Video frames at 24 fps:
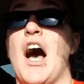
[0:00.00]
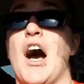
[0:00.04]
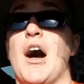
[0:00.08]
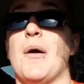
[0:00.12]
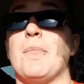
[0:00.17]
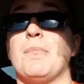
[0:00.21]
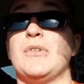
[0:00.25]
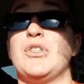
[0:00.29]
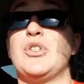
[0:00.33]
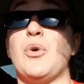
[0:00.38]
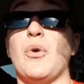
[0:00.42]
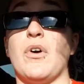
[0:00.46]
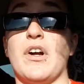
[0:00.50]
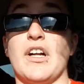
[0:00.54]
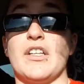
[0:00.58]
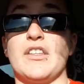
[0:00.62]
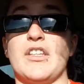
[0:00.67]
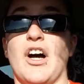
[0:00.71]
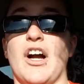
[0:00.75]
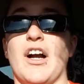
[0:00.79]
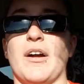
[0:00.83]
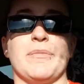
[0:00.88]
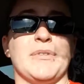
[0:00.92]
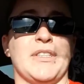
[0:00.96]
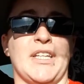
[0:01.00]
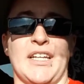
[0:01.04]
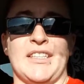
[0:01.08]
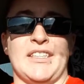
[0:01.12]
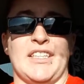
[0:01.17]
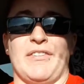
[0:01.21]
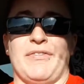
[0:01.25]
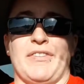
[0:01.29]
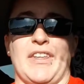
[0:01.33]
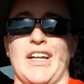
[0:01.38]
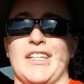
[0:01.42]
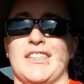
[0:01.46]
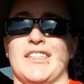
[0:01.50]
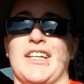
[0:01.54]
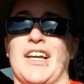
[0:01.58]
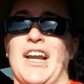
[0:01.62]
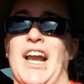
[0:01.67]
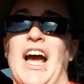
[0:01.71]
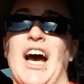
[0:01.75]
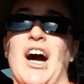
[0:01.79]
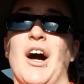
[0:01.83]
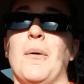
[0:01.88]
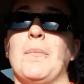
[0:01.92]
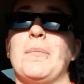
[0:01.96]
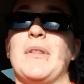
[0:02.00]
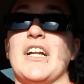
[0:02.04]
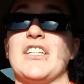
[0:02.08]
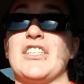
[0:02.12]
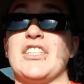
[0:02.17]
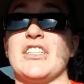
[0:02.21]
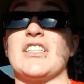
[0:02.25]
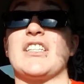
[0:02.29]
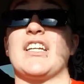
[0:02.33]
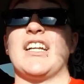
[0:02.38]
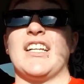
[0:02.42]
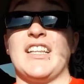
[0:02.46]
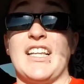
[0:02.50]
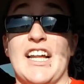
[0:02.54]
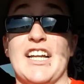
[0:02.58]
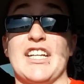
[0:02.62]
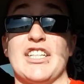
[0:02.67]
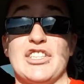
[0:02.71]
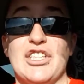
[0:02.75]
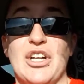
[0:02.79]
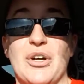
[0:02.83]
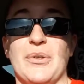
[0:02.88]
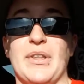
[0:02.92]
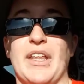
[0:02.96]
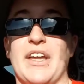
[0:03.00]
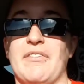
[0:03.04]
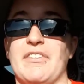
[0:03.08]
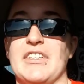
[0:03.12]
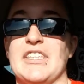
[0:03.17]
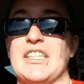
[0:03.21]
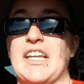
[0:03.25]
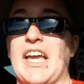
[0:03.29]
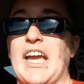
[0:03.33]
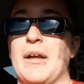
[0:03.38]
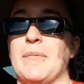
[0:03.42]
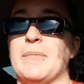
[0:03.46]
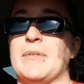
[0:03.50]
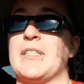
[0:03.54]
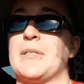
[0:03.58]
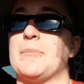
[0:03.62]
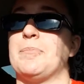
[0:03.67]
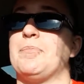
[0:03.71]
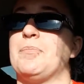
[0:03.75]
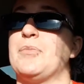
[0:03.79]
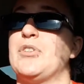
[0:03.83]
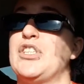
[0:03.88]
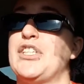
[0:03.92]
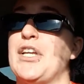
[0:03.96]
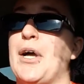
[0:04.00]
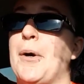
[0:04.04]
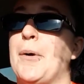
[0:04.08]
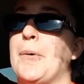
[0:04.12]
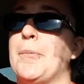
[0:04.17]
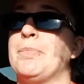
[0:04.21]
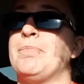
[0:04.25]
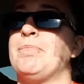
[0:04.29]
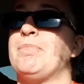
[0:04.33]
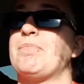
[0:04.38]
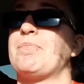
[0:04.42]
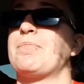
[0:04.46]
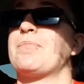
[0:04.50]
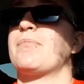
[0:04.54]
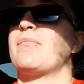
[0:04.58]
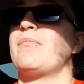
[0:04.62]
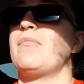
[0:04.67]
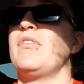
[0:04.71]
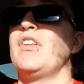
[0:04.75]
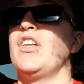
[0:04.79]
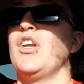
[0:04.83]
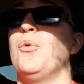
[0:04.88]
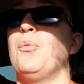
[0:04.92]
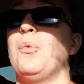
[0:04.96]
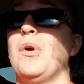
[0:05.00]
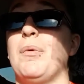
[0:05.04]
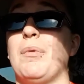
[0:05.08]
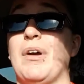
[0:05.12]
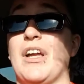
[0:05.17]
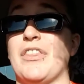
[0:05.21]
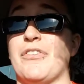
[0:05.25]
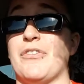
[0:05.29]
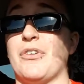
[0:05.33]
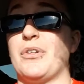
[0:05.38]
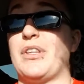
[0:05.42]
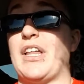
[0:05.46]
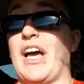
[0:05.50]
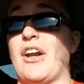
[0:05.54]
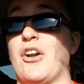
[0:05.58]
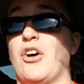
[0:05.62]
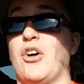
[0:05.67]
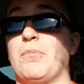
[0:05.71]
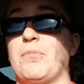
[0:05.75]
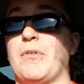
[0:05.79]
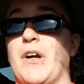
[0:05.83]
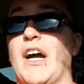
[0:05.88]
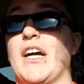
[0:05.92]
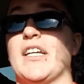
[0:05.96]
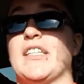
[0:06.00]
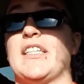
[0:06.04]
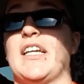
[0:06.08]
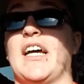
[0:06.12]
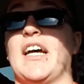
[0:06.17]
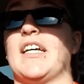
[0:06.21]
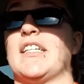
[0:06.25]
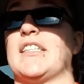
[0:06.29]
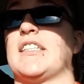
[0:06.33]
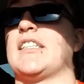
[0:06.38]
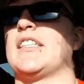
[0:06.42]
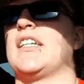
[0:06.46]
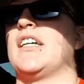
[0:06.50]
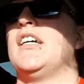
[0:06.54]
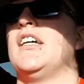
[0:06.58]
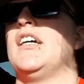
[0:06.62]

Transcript: door alarms, as if that's going to help. That's just going to let us know they've escaped. So we went through that whole process.